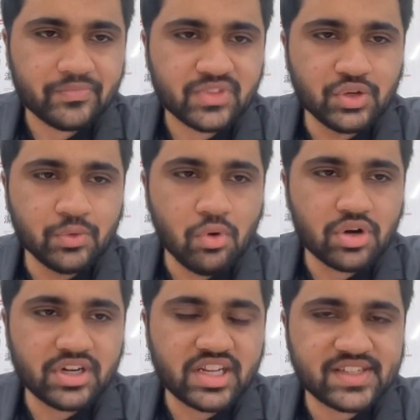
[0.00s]
you won't
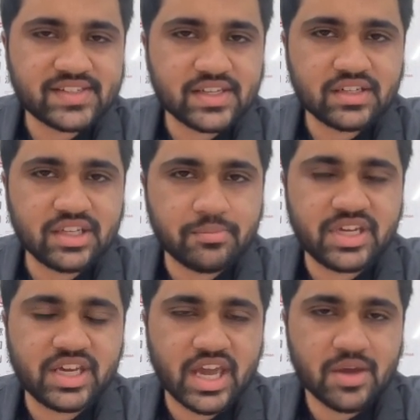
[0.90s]
necessarily
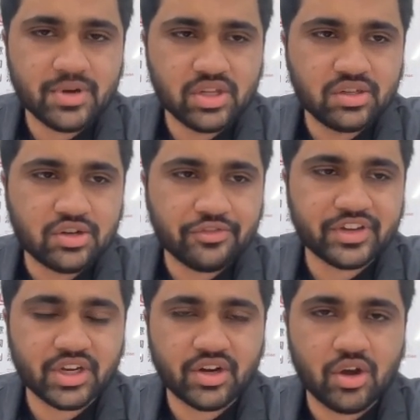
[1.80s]
be able to
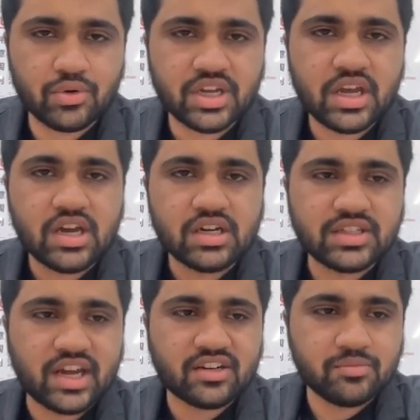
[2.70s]
figure out
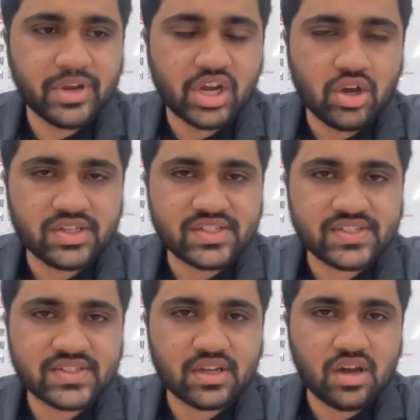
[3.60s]
that
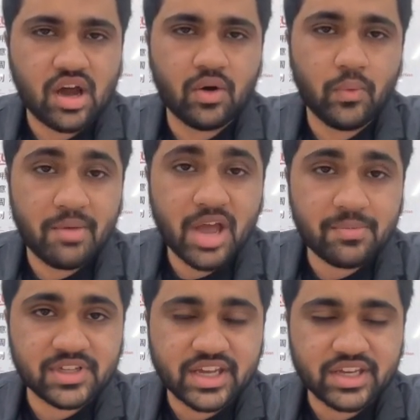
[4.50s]
because a web
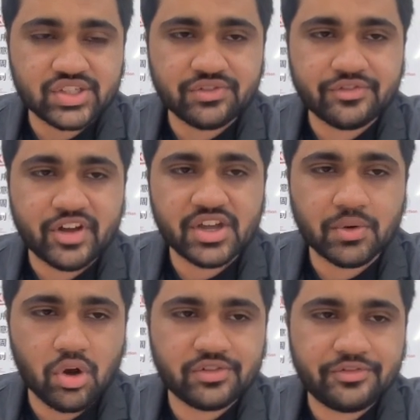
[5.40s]
application
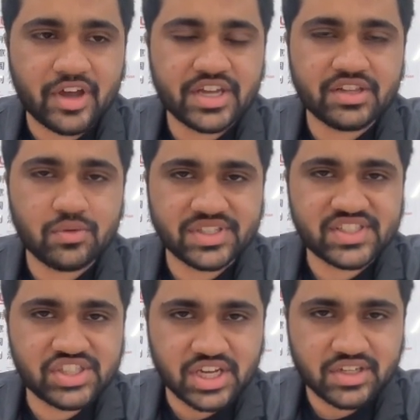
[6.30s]
firewall file was
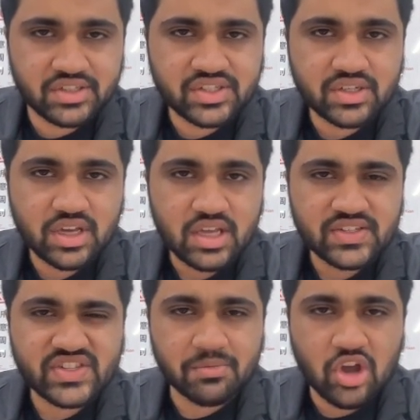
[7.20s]
changed,
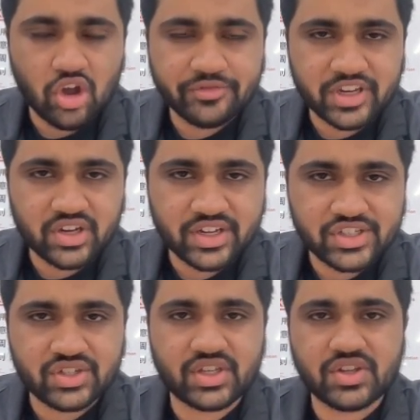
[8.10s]
some
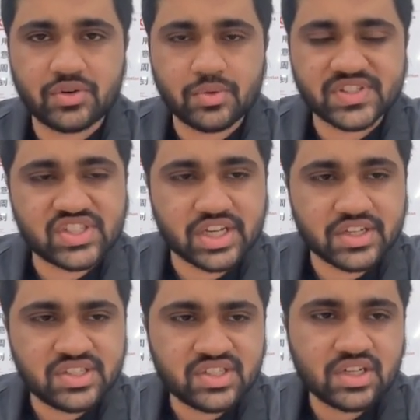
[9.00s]
configuration in it was
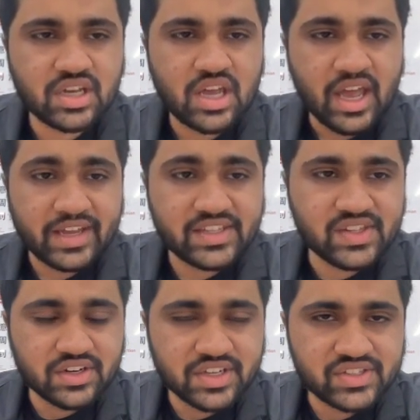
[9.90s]
changed, is the
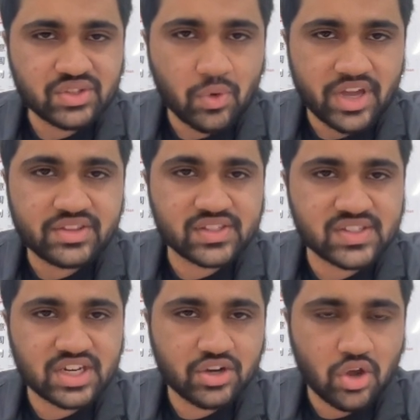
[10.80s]
reason why this
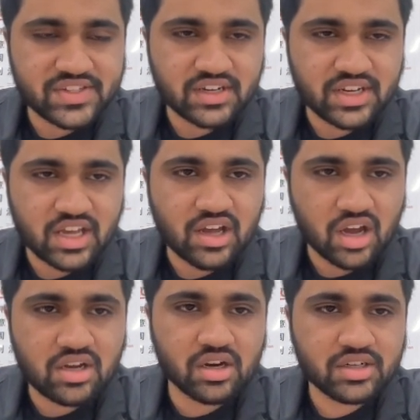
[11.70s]
DDoS attack
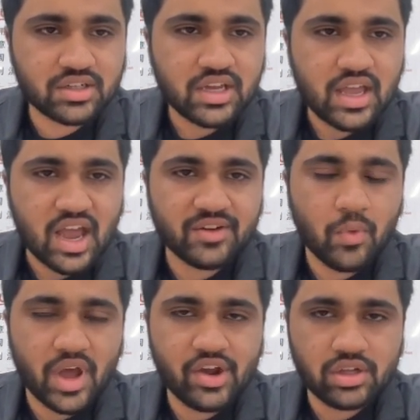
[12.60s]
occurred and
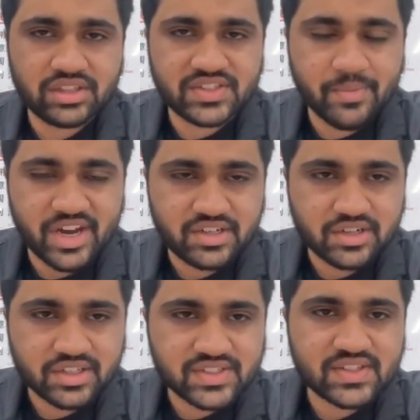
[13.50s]
why all these
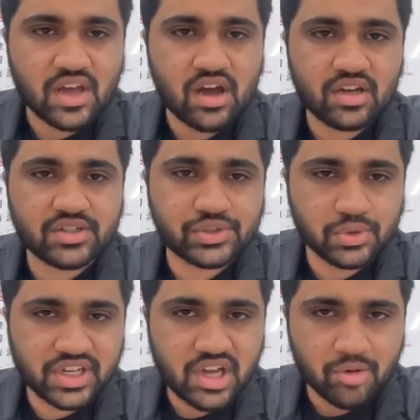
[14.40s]
metrics are
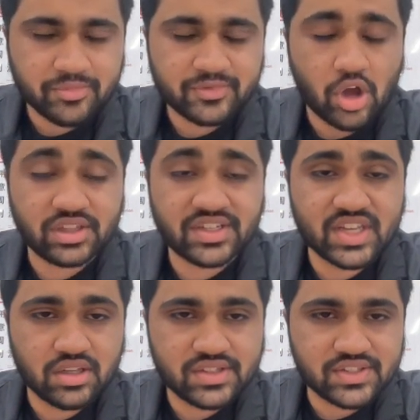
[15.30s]
shooting up, all these
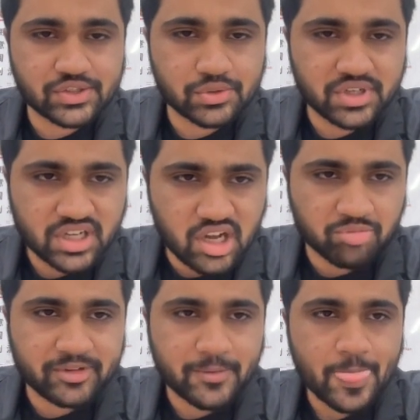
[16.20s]
alerts are shooting
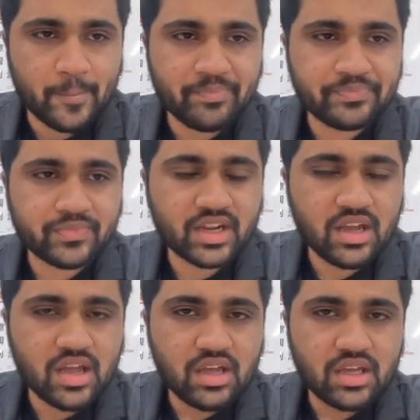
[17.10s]
up.
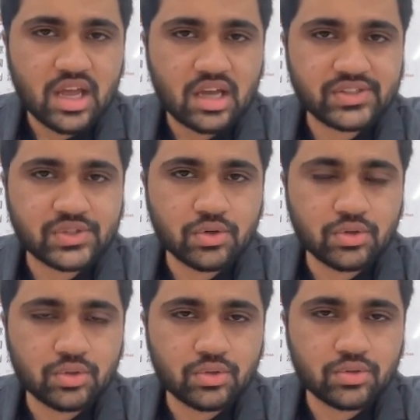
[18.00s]

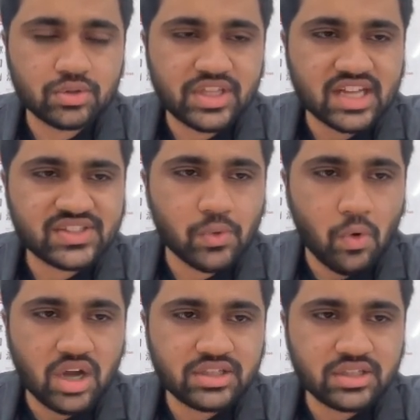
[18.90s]
So that's
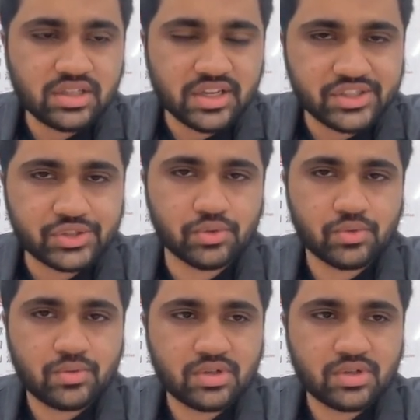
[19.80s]
one issue